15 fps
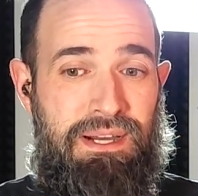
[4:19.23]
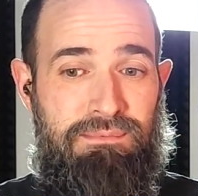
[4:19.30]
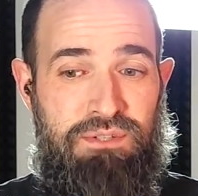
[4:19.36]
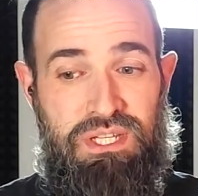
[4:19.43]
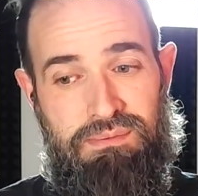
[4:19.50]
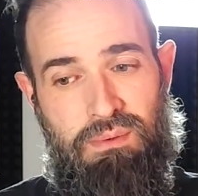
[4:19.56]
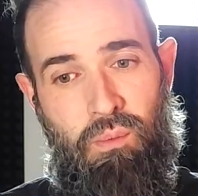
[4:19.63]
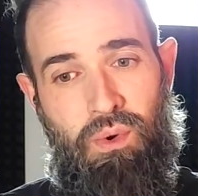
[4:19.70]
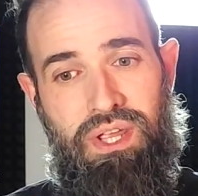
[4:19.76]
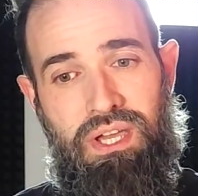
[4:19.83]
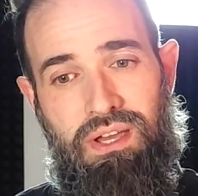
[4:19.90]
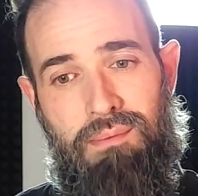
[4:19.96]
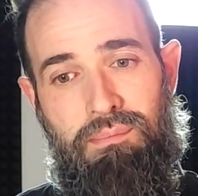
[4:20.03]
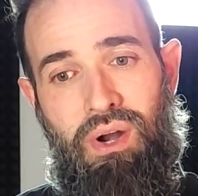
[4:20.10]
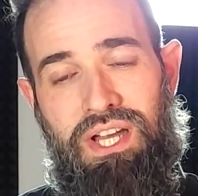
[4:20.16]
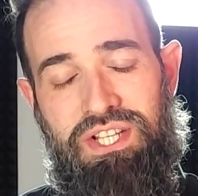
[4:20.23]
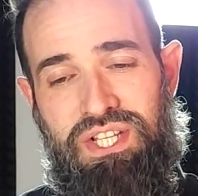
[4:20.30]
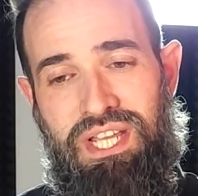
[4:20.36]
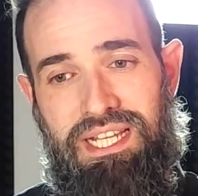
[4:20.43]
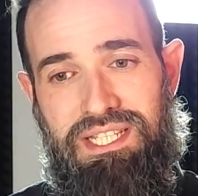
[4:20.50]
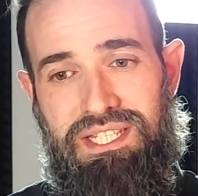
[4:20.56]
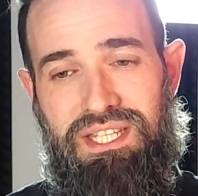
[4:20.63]
She's been working on a
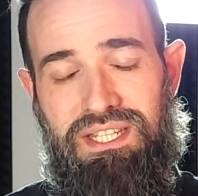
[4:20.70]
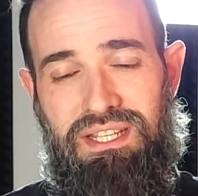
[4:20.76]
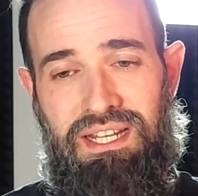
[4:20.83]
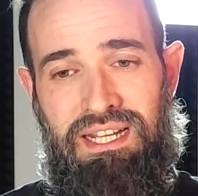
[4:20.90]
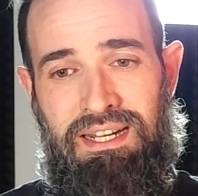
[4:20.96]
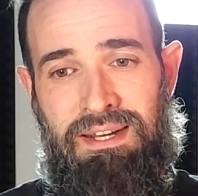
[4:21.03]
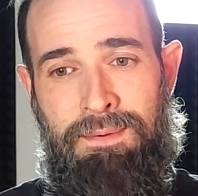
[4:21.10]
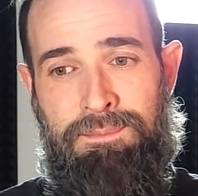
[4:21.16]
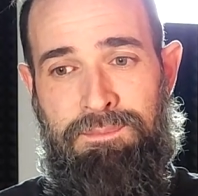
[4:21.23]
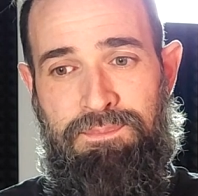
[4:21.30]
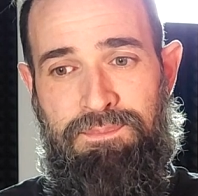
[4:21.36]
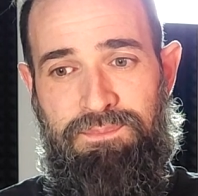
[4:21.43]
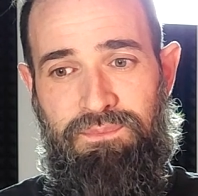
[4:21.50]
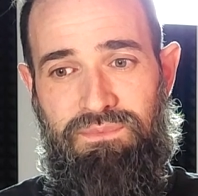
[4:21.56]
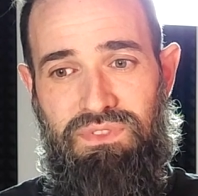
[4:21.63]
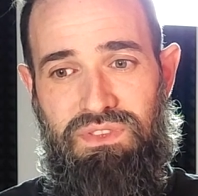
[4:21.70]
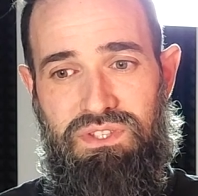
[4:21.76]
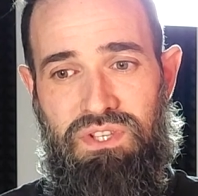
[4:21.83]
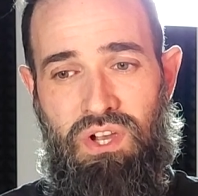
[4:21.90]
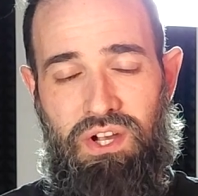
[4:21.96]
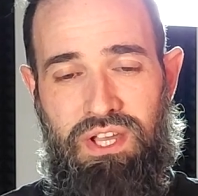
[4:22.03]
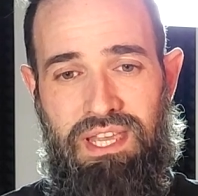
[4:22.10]
project
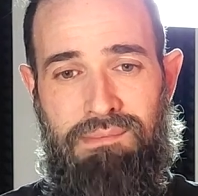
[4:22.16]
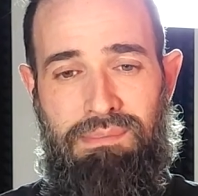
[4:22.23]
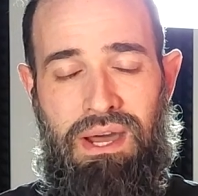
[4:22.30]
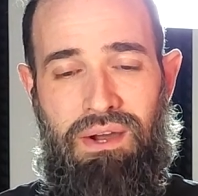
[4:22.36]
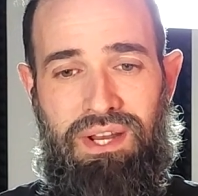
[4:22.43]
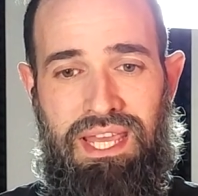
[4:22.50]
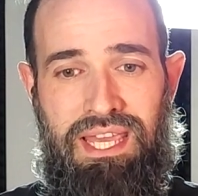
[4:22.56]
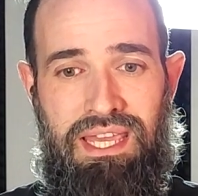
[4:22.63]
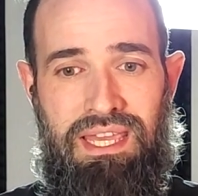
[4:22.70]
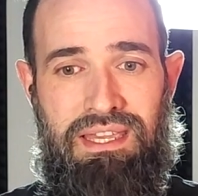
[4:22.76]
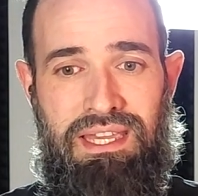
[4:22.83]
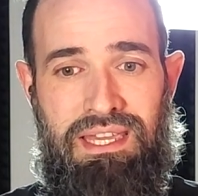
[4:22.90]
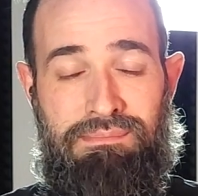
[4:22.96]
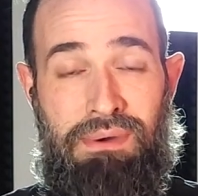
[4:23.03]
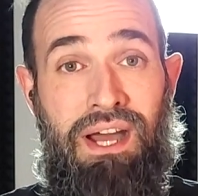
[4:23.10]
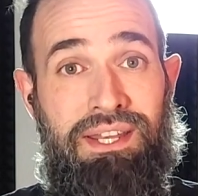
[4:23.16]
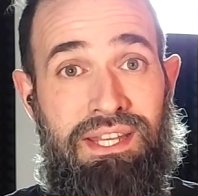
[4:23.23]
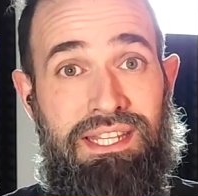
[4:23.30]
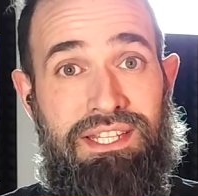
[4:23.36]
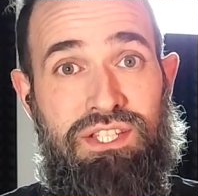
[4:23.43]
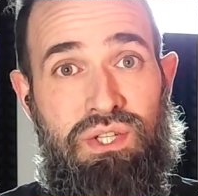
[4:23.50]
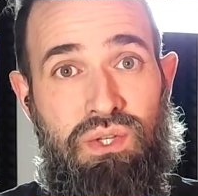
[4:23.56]
talking about a
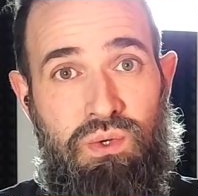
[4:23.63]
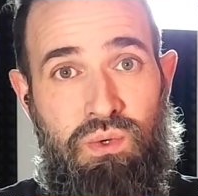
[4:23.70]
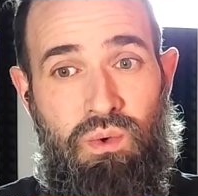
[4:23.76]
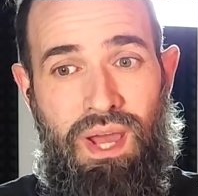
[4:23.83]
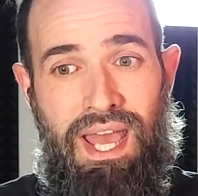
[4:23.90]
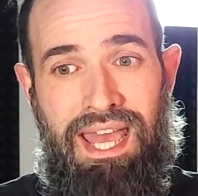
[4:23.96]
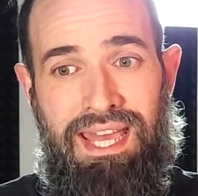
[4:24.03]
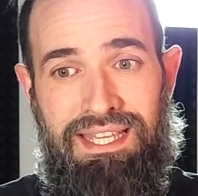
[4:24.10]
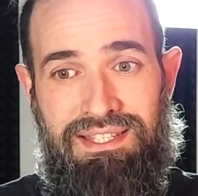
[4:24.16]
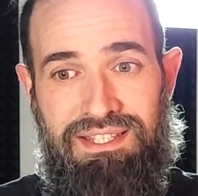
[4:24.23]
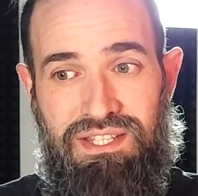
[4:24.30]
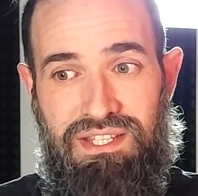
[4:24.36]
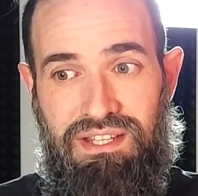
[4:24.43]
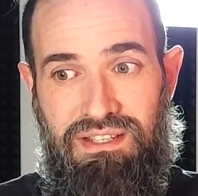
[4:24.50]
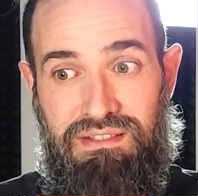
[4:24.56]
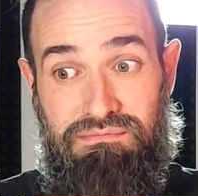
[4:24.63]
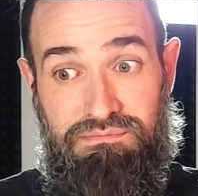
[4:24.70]
botanist who has